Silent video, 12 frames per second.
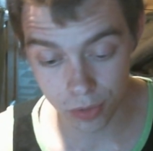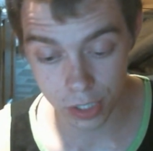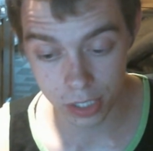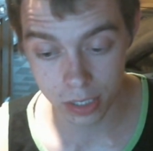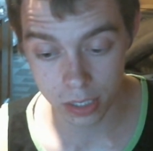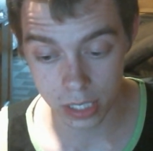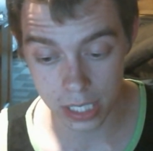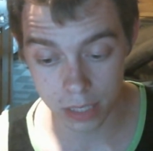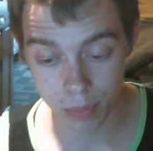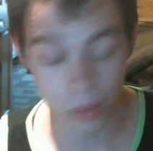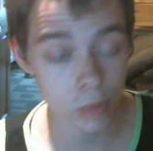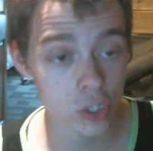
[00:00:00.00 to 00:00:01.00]
you just, that's
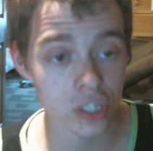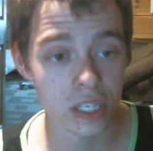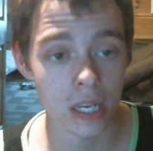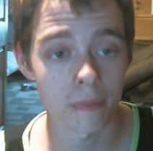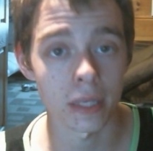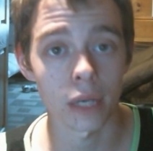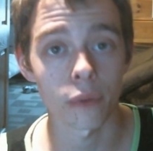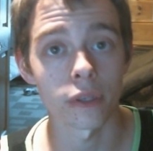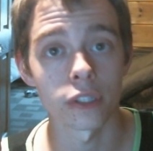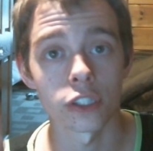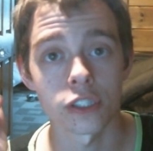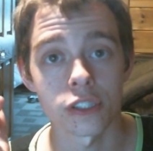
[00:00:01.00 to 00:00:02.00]
pretty much the same thing
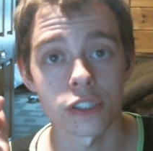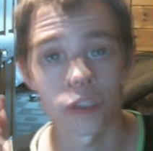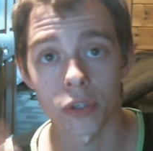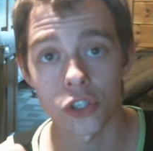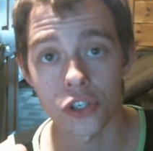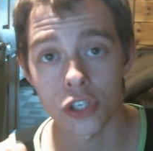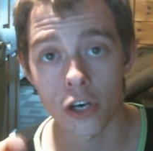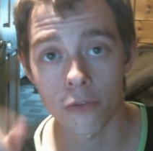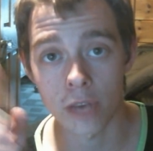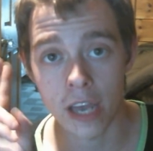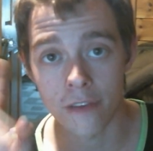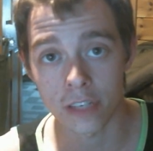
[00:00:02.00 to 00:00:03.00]
really. You just need to push yourself
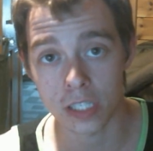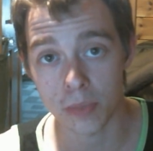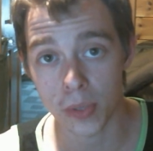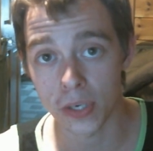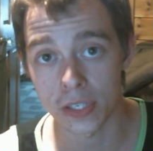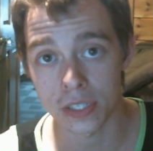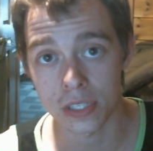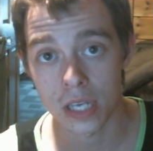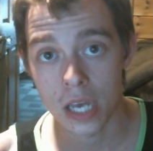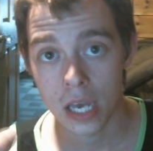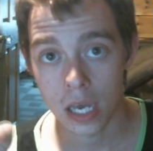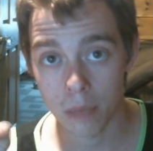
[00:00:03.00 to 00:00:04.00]
and have experience
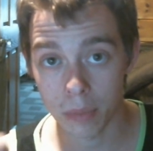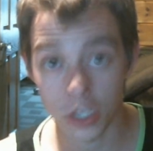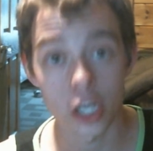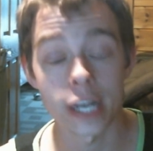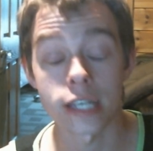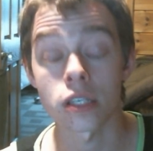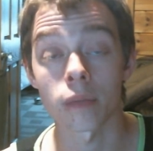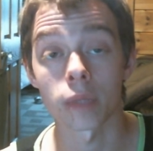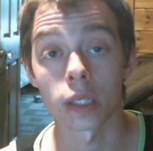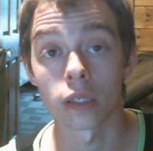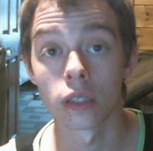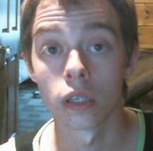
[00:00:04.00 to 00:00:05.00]
and be good at
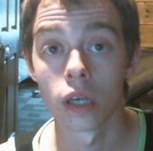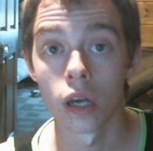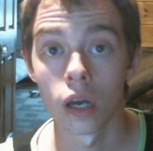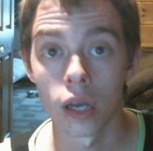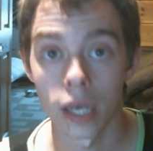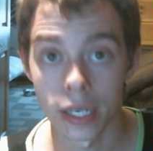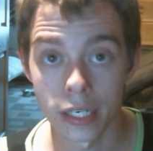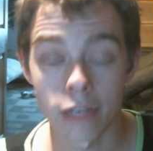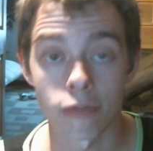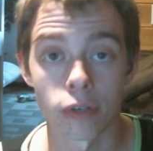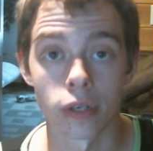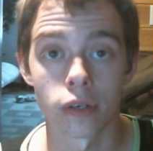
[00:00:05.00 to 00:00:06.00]
something and
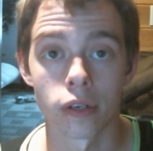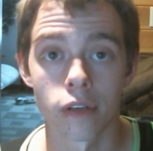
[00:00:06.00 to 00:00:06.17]
different.